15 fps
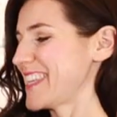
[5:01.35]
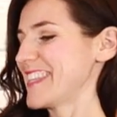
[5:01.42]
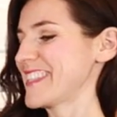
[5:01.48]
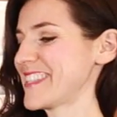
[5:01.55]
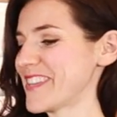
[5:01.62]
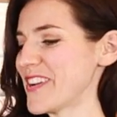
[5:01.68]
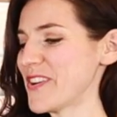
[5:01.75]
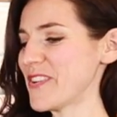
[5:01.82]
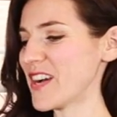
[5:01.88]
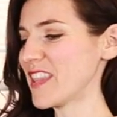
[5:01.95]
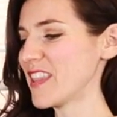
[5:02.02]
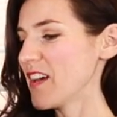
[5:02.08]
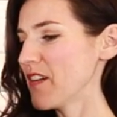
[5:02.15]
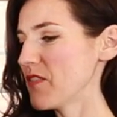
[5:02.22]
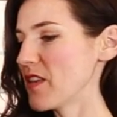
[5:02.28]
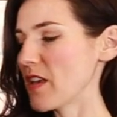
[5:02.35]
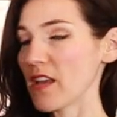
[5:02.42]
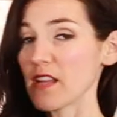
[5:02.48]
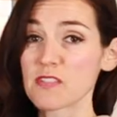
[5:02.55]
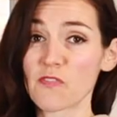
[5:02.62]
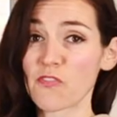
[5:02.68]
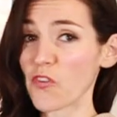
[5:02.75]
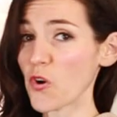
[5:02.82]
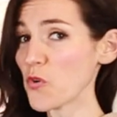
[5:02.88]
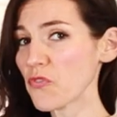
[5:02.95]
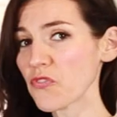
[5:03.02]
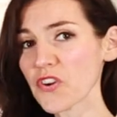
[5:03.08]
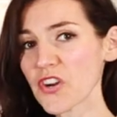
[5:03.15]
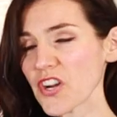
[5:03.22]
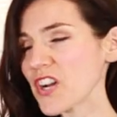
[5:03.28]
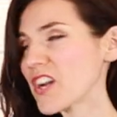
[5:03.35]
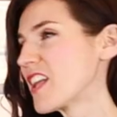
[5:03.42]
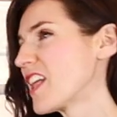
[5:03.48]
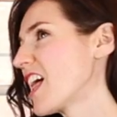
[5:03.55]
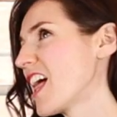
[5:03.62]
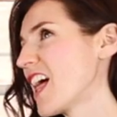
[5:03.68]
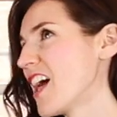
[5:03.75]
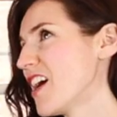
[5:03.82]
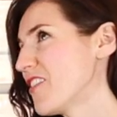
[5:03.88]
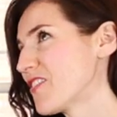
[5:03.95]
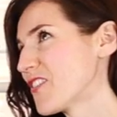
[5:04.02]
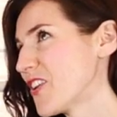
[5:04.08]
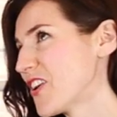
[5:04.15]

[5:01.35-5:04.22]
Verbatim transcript: So I love that it's faux fur, of